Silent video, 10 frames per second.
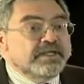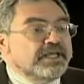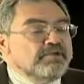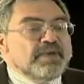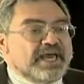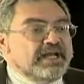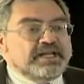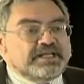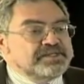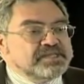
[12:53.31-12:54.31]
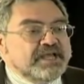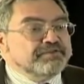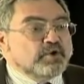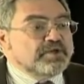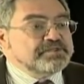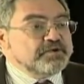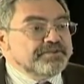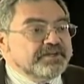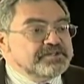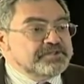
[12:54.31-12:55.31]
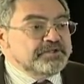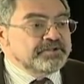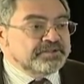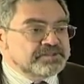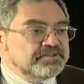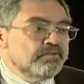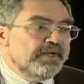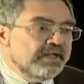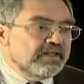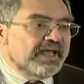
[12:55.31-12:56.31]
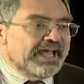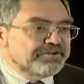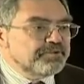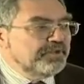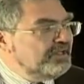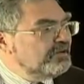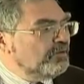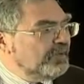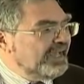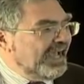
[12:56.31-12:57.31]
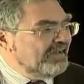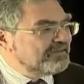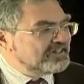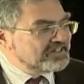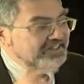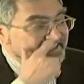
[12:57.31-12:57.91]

Humanities have lost all their students. Well, actually, no, we haven't.